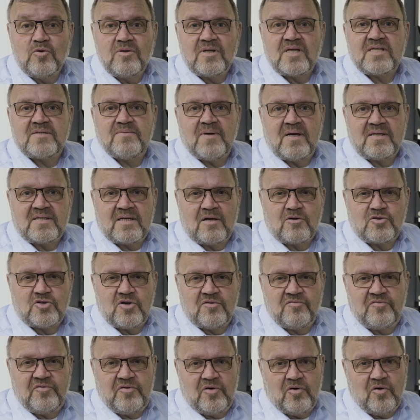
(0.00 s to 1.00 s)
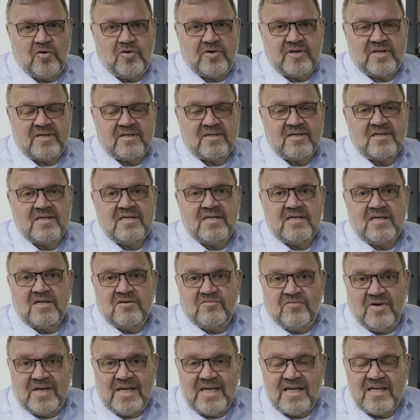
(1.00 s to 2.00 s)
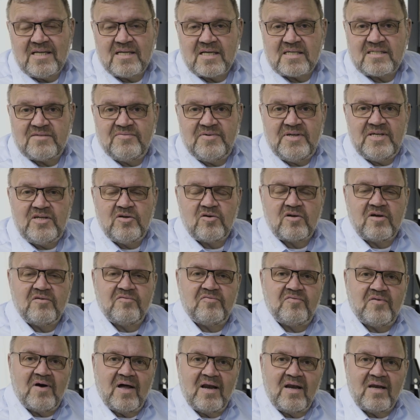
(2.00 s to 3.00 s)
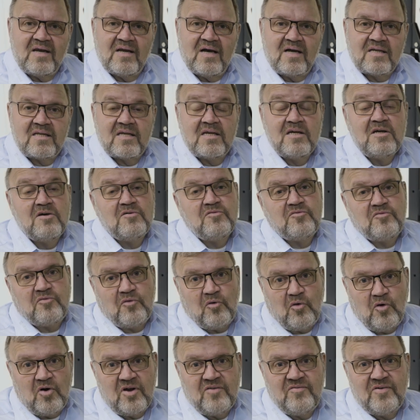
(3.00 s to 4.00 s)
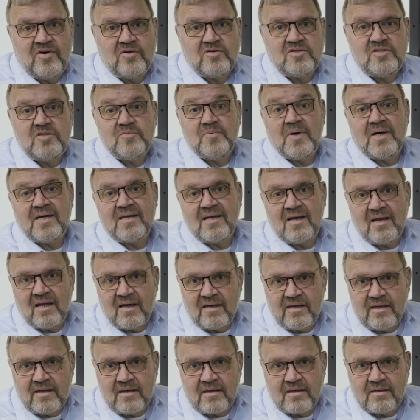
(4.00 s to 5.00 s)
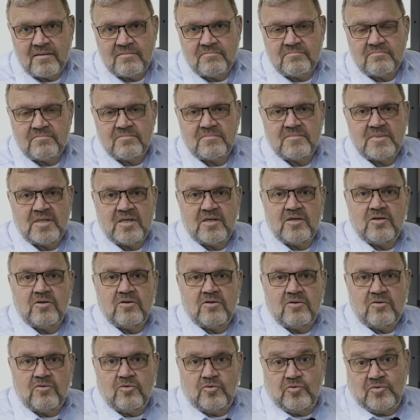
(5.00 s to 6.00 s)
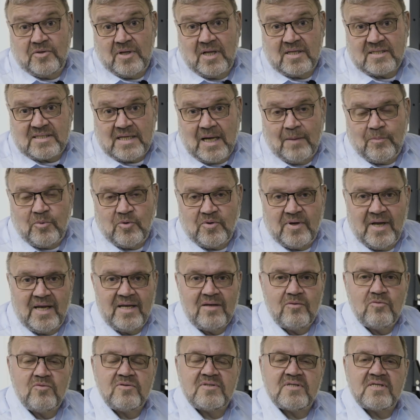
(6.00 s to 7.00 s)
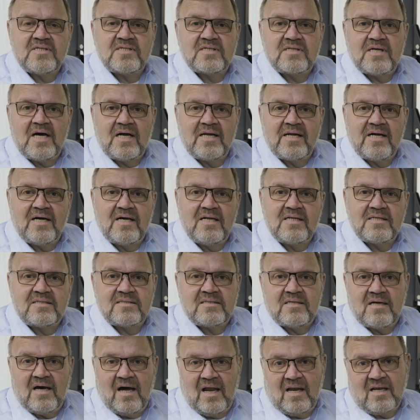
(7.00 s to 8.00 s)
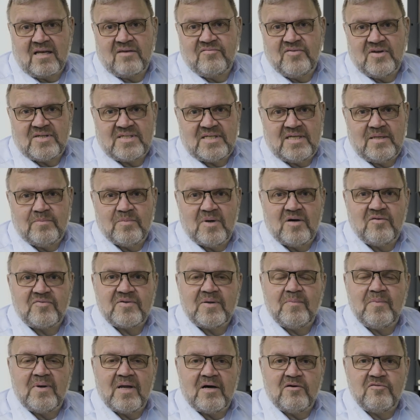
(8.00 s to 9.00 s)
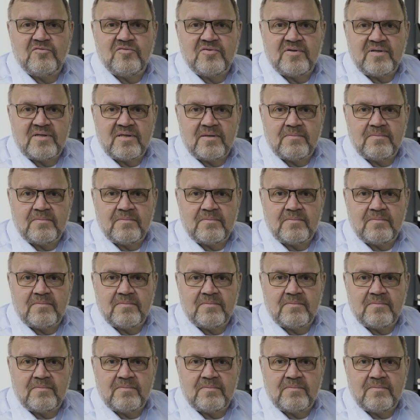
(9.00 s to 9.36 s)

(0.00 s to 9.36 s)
So that's it for today. If you enjoyed this video, we'd love you to like us. As a subscriber to our channel, we will always keep you up to date.